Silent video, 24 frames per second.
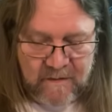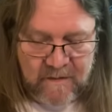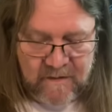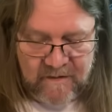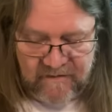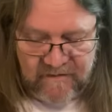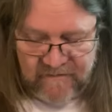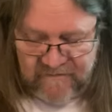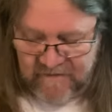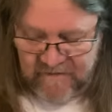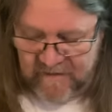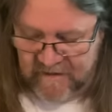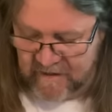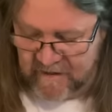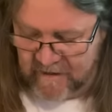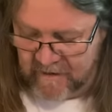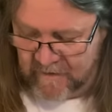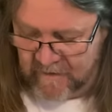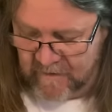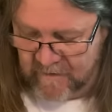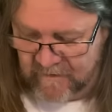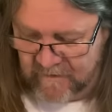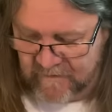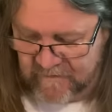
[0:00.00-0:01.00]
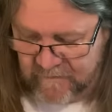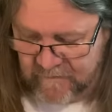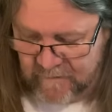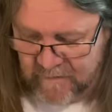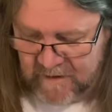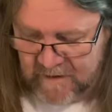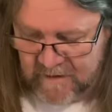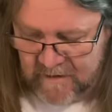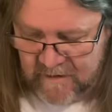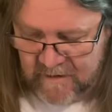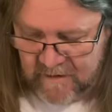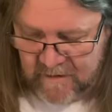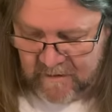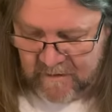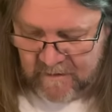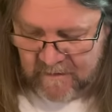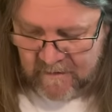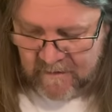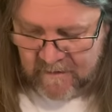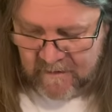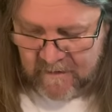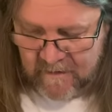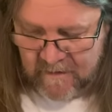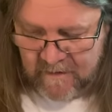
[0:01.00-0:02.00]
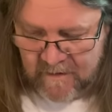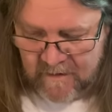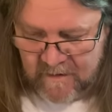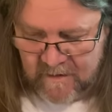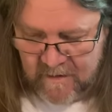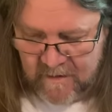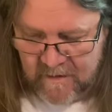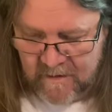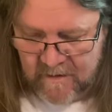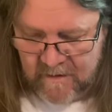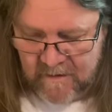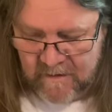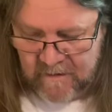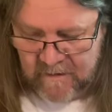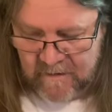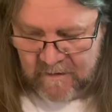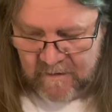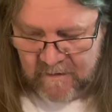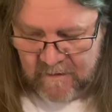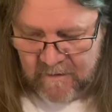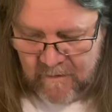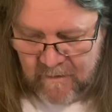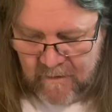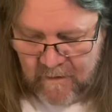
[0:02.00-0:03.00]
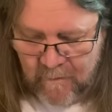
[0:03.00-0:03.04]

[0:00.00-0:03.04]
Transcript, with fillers: This is a huge reading. You know,